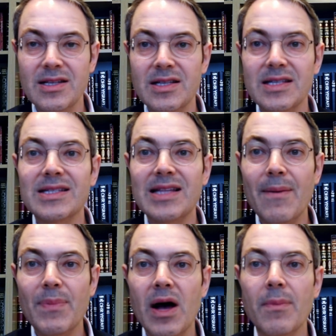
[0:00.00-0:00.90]
is a
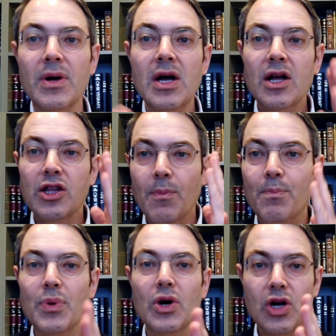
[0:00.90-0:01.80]
step up. The
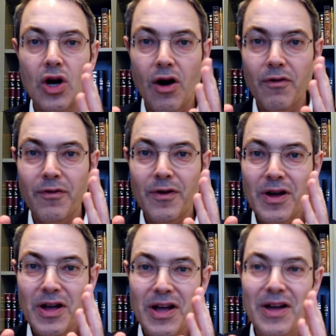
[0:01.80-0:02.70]
book of
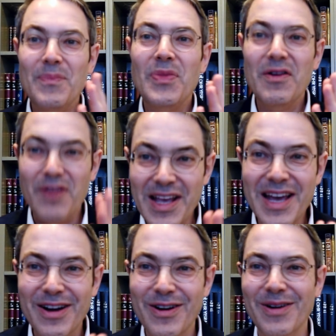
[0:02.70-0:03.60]

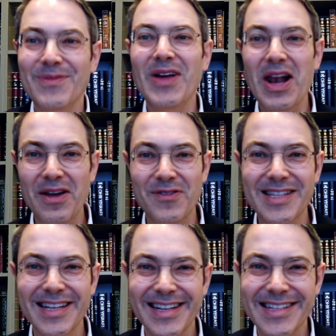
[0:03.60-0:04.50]
VaYikrah,
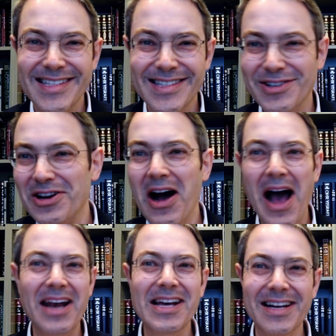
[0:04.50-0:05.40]
Leviticus, or
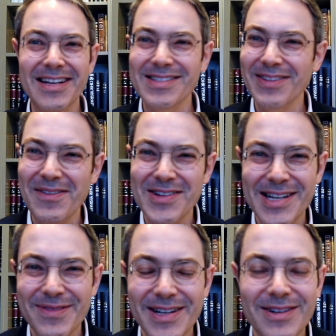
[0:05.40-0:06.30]
Kohanicus, whatever it
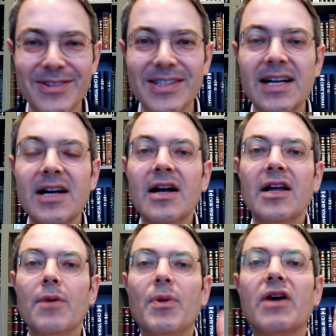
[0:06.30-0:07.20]
should have been called.
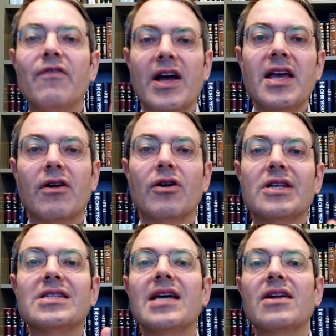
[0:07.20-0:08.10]
The book of VaYikrah, the
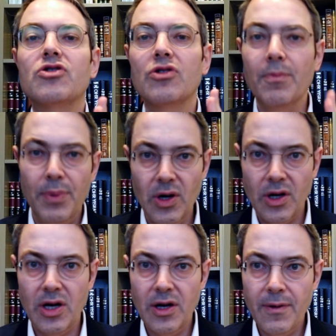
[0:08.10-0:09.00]
central
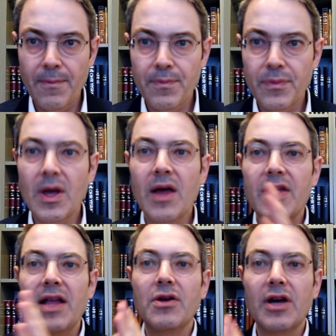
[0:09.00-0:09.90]
book.
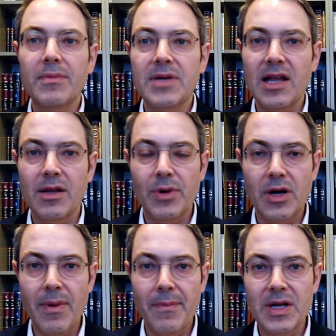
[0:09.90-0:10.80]
Then you come down, the book
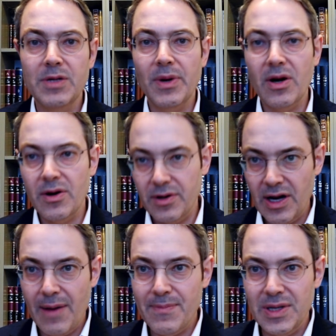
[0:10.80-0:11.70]
of Bamidbar,
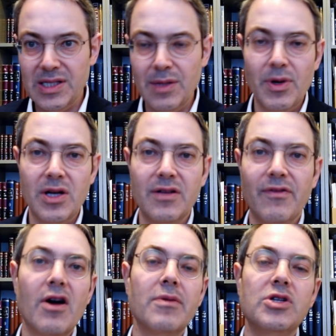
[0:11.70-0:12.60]
Numbers, the book of
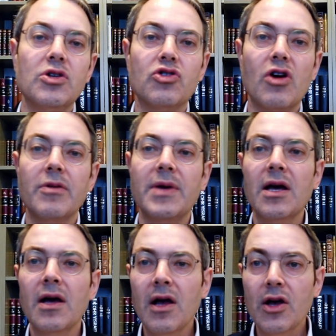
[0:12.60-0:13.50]
Devarim, Deuteronomy.
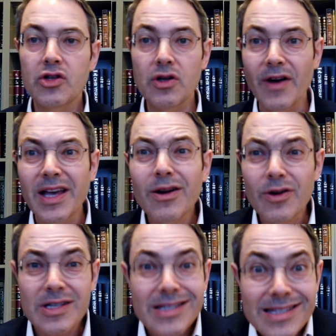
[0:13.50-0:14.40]
So VaYikrah
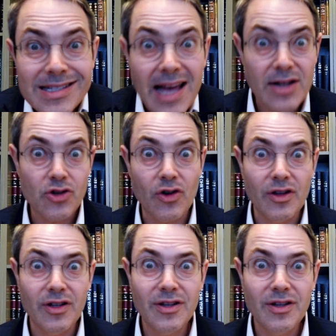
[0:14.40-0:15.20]
is central.